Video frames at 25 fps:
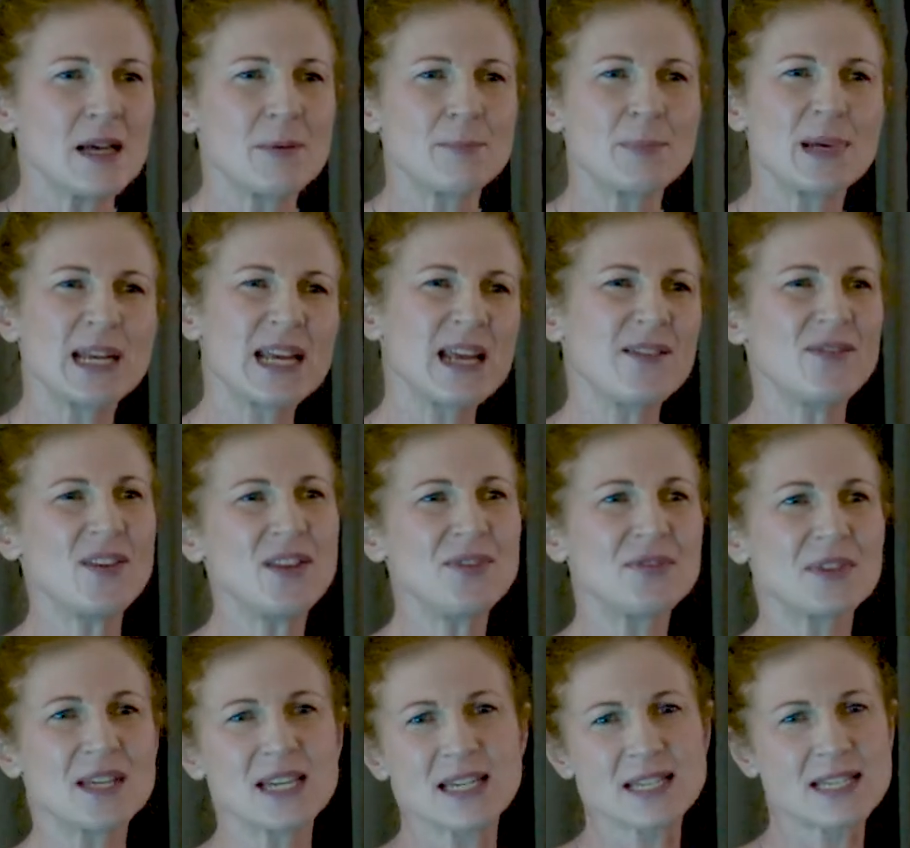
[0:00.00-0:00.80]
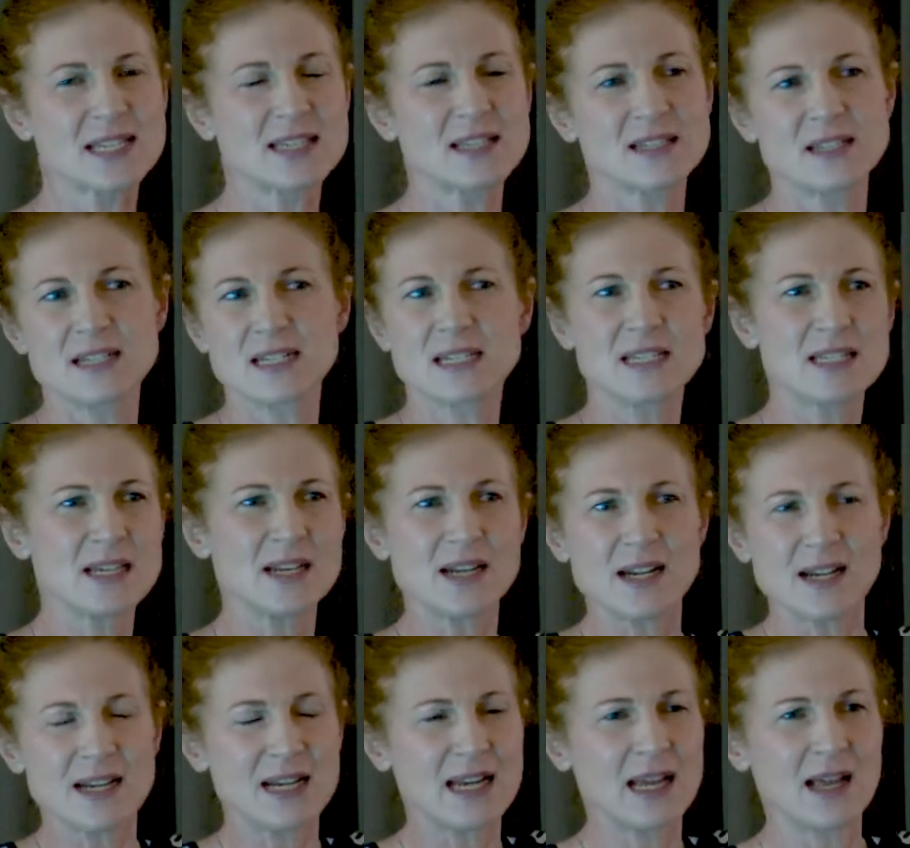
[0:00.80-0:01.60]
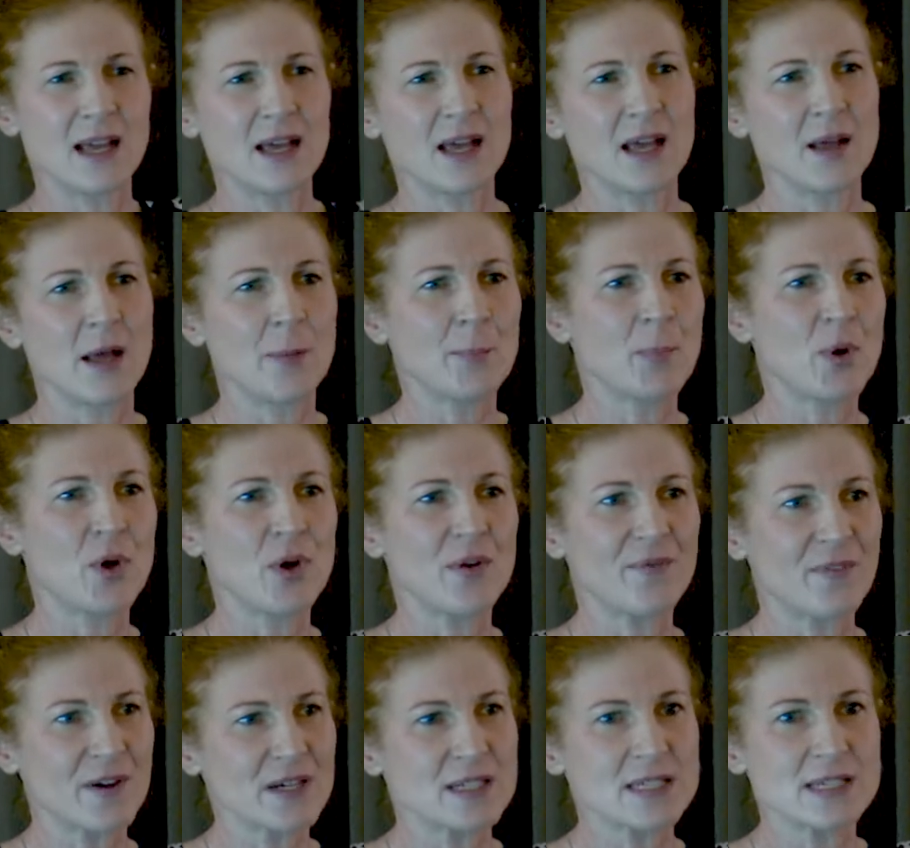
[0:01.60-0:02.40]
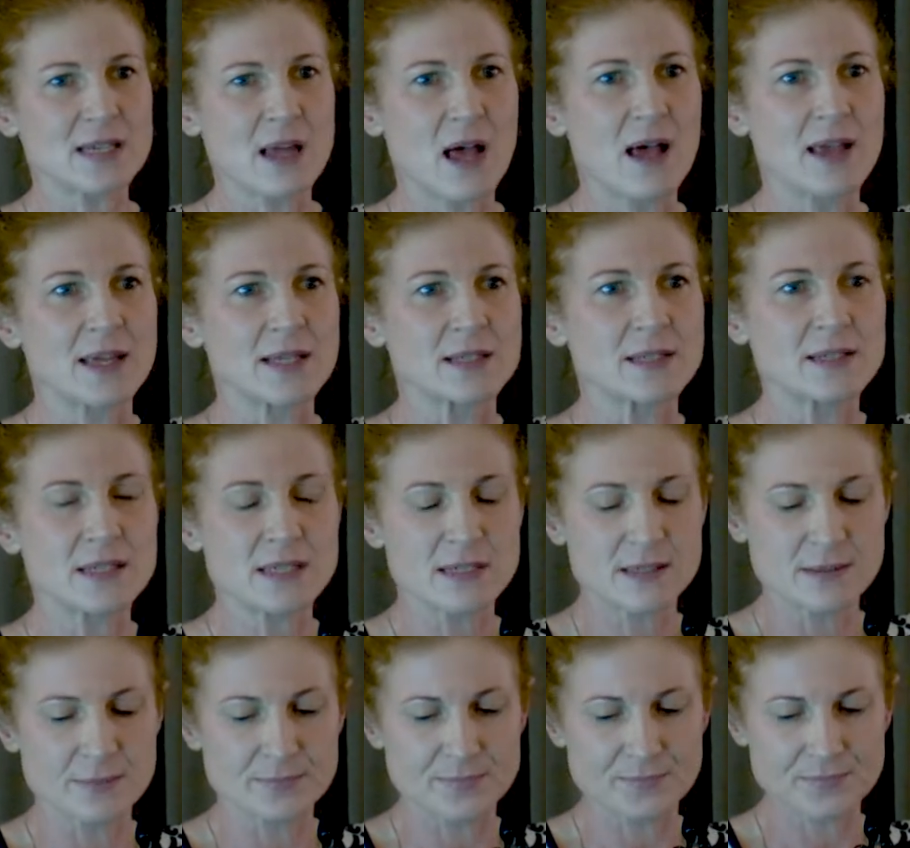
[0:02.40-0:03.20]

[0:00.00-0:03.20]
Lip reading: But even this isn't a perfect science.